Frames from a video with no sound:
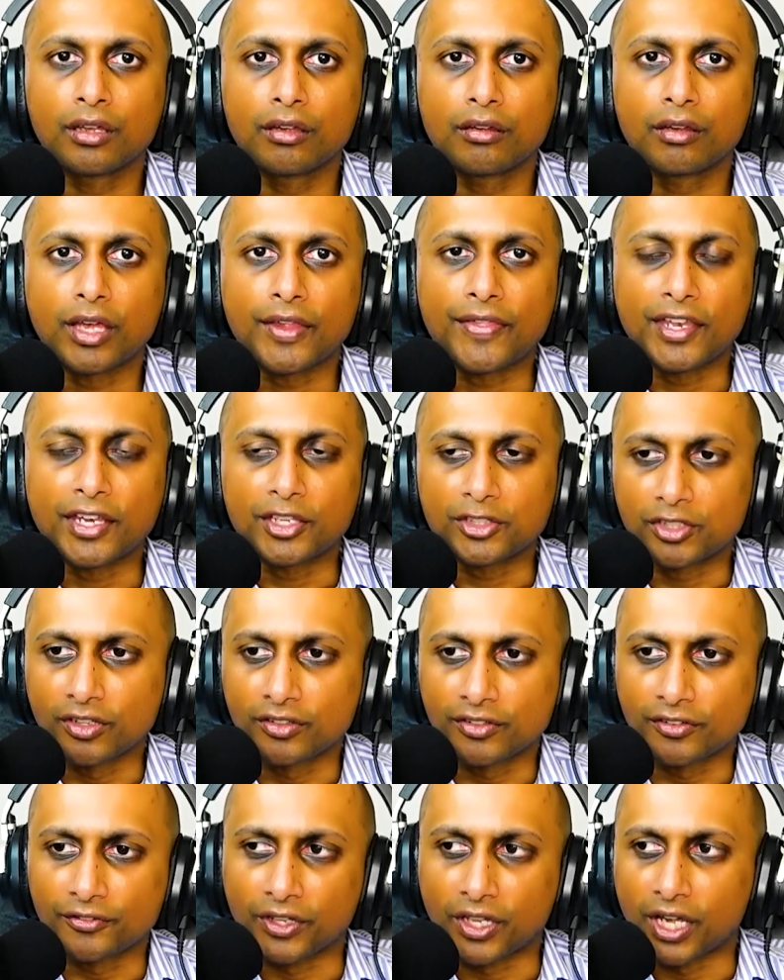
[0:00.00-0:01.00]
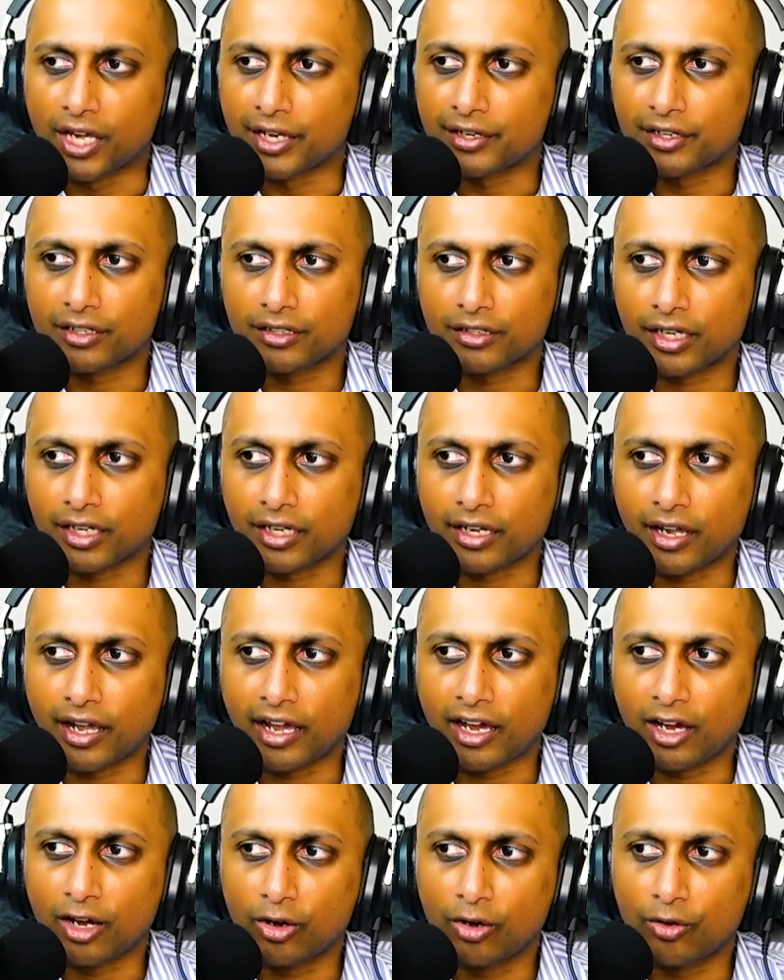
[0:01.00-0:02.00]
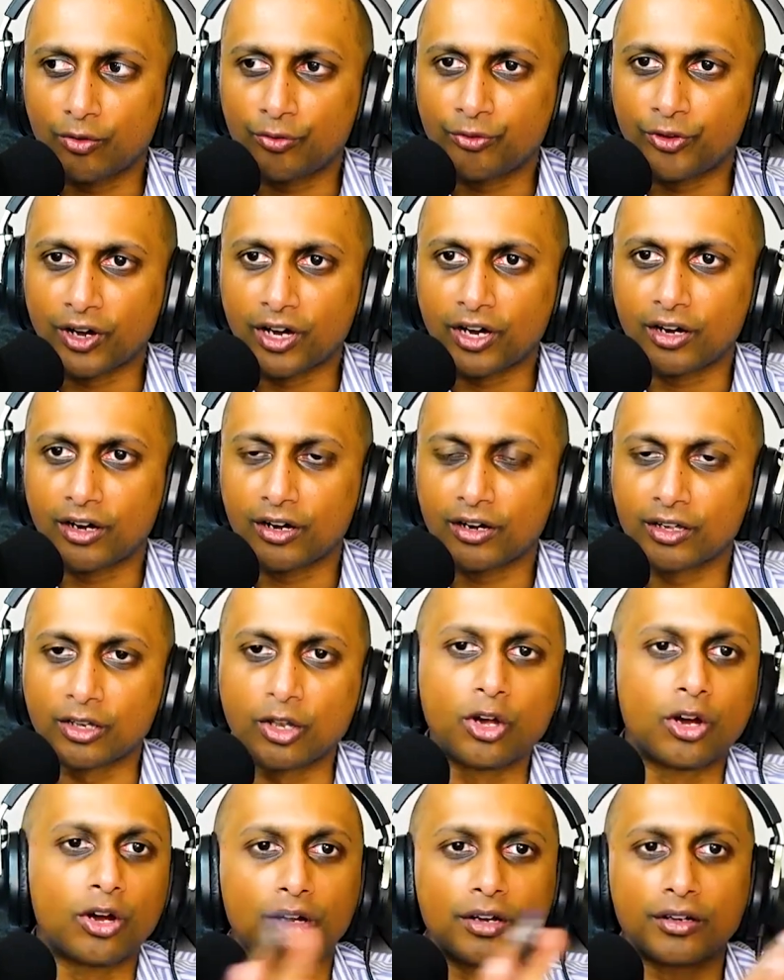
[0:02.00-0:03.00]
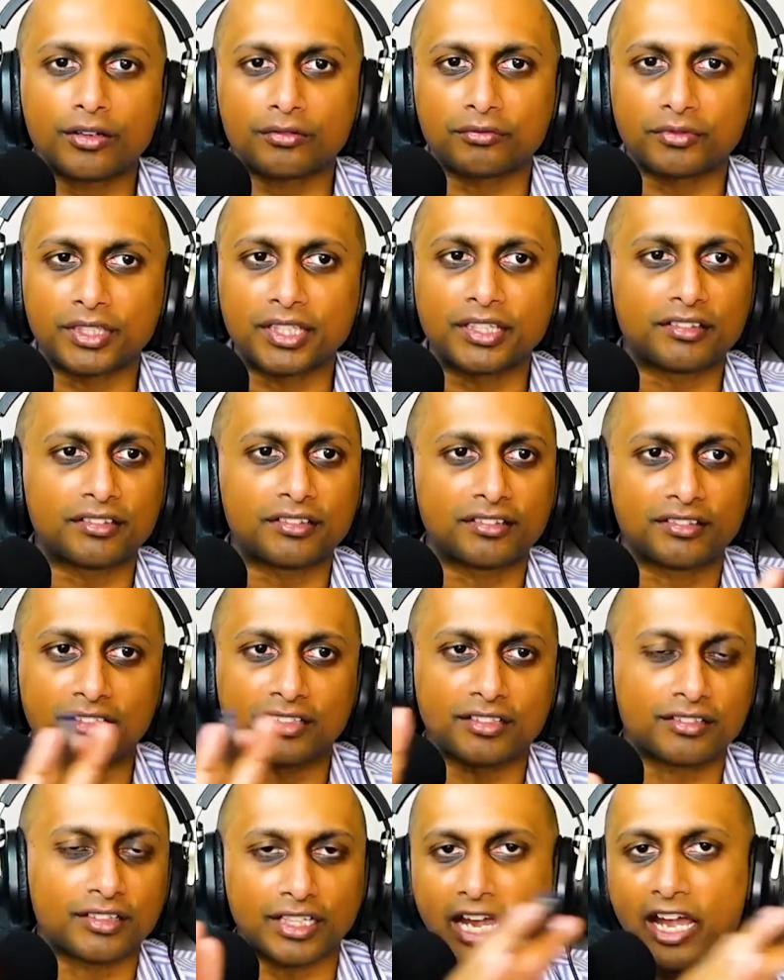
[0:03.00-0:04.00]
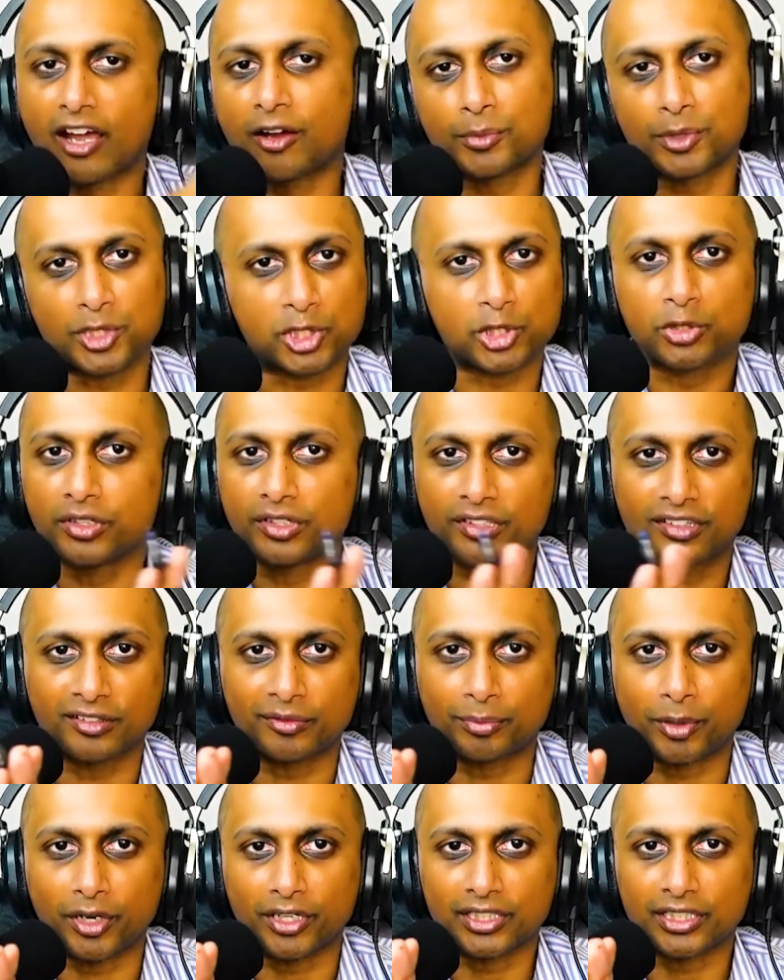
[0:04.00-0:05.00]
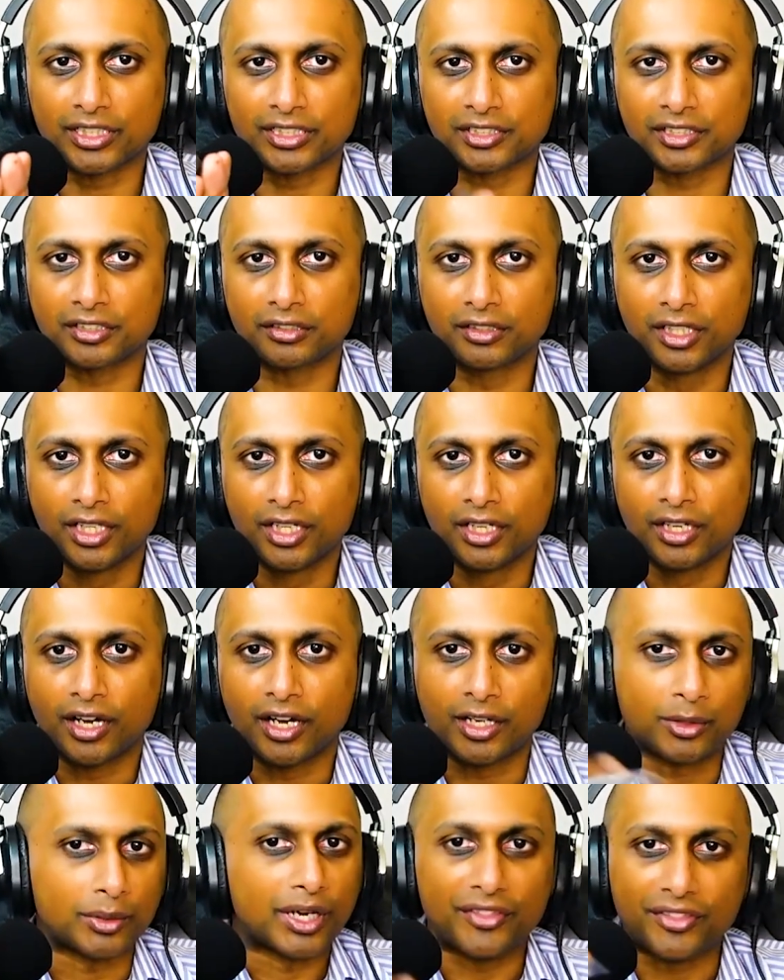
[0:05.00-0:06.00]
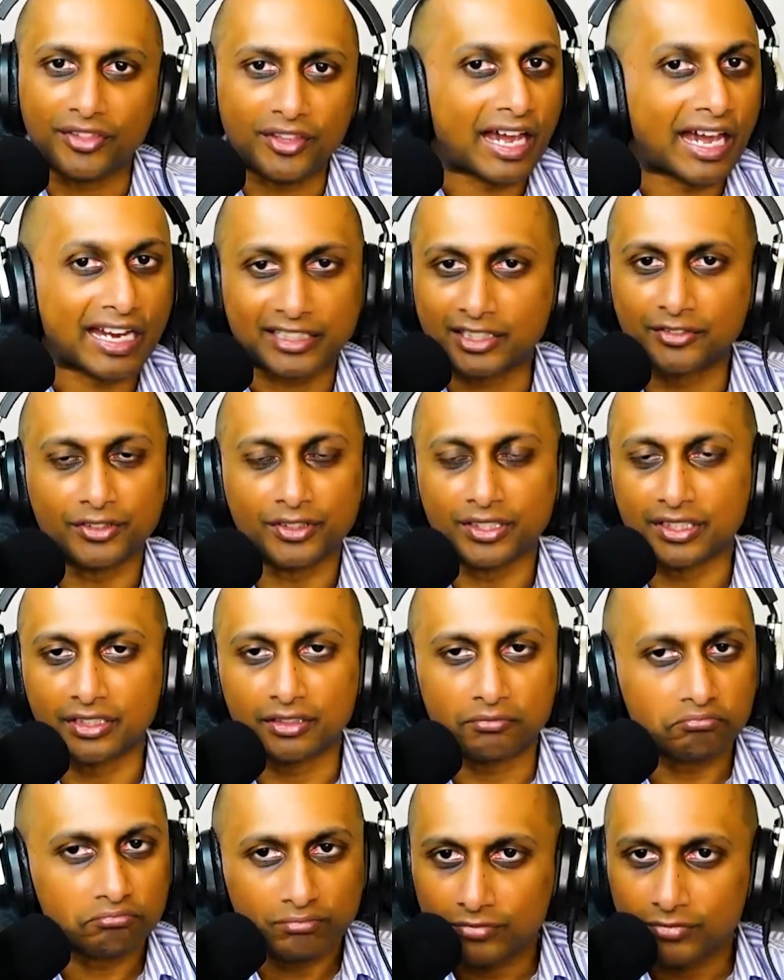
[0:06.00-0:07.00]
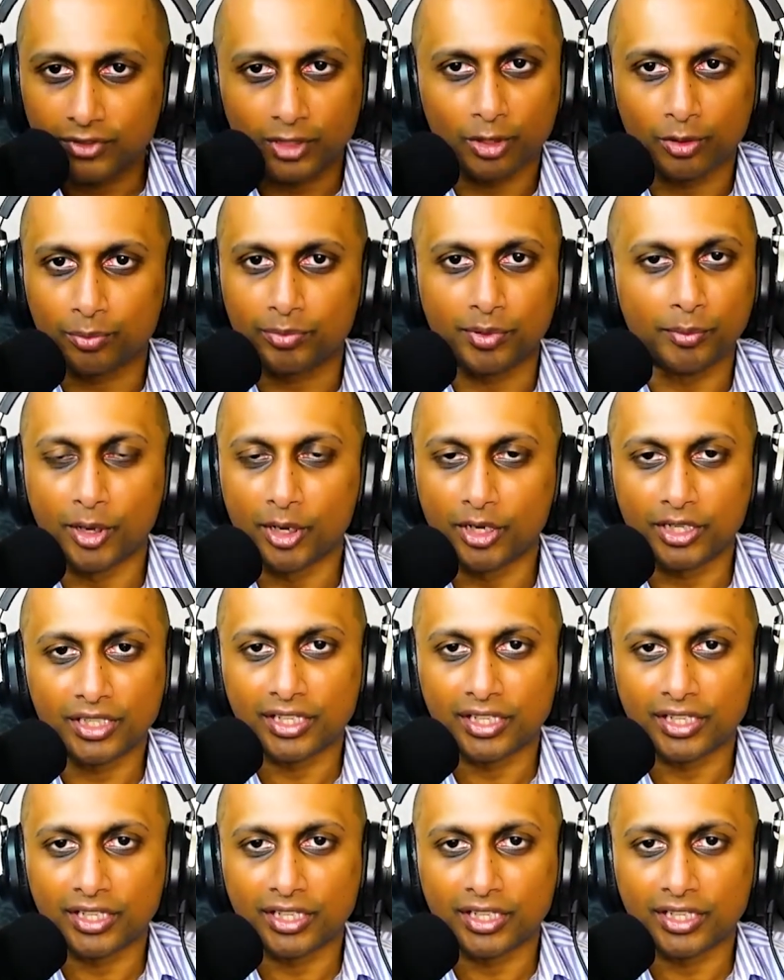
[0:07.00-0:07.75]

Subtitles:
And then in terms of Lana, like how far along is this? Like how mature is this product? And are you out there actively, promoting it